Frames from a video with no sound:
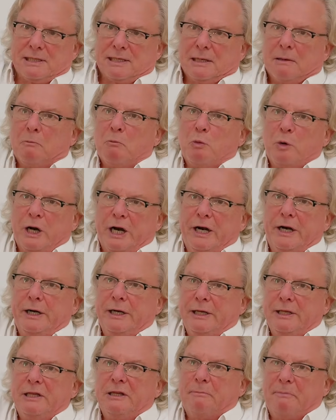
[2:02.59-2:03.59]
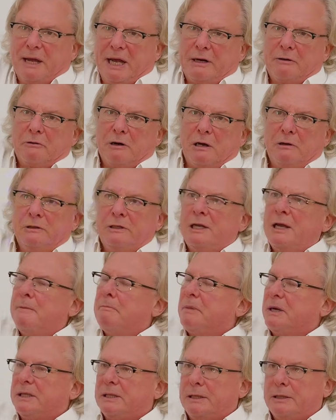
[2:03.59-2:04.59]
somewhere in the
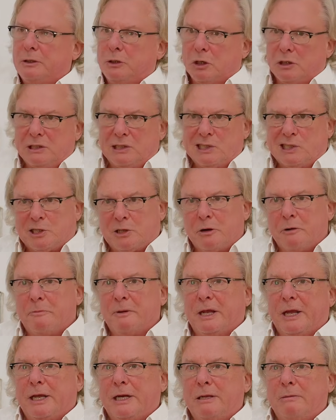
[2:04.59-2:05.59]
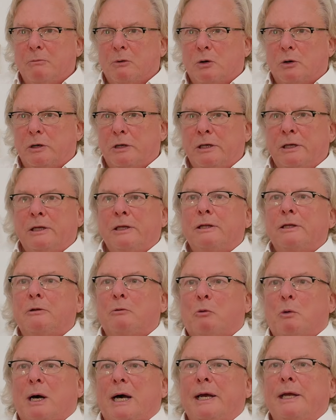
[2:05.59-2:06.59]
background, but not disturbing anymore.
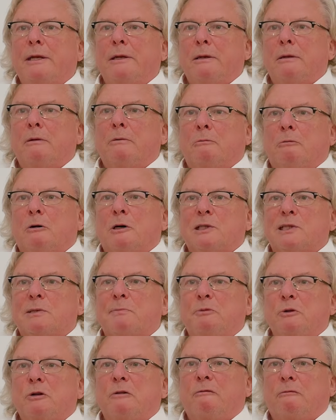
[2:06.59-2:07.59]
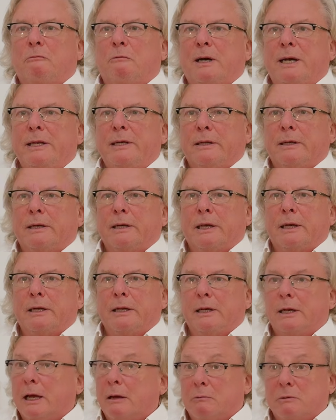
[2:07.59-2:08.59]
The wine was a beautiful wine again,
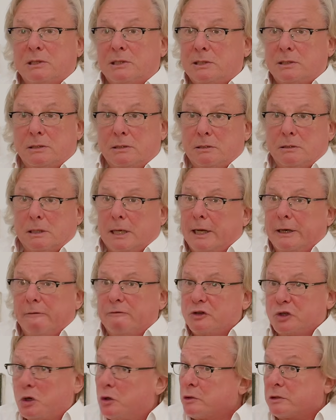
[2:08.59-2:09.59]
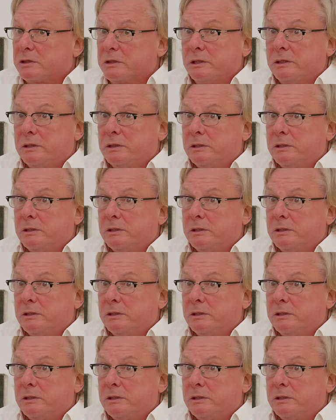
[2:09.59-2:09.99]
and I was kind of shocked.